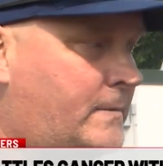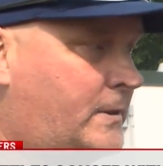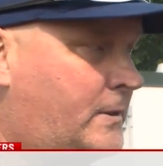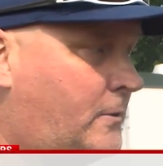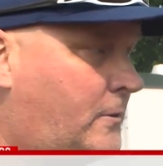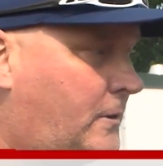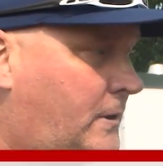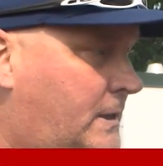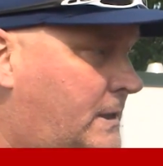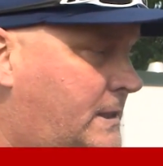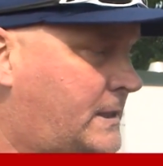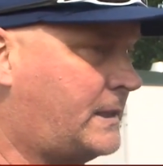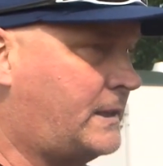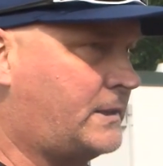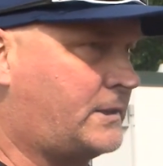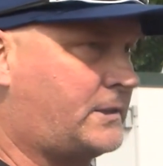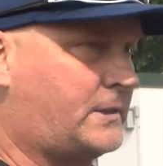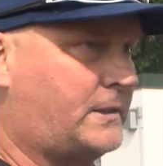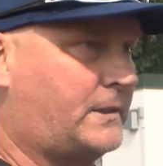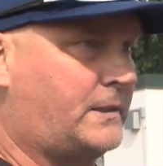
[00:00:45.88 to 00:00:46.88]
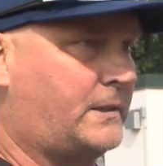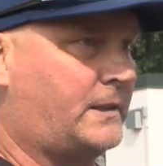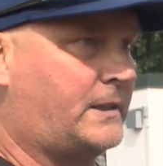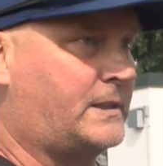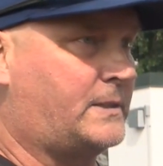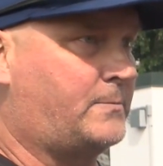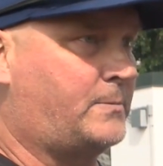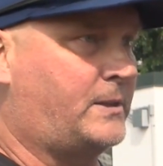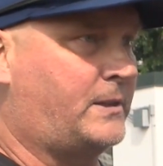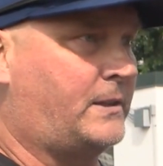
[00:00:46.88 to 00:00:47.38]
in mid December
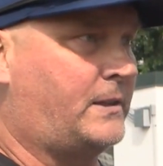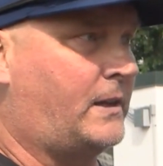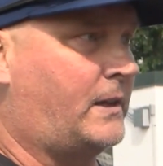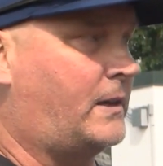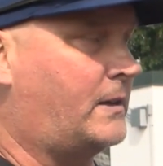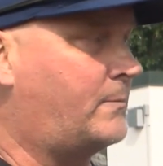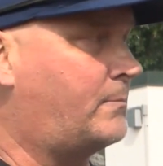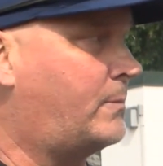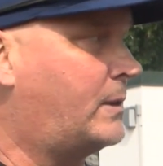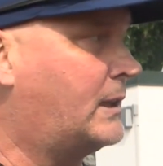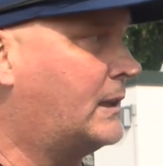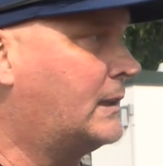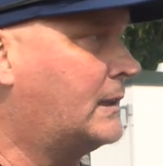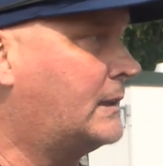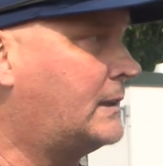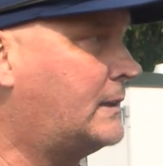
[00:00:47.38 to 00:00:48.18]
changed everything.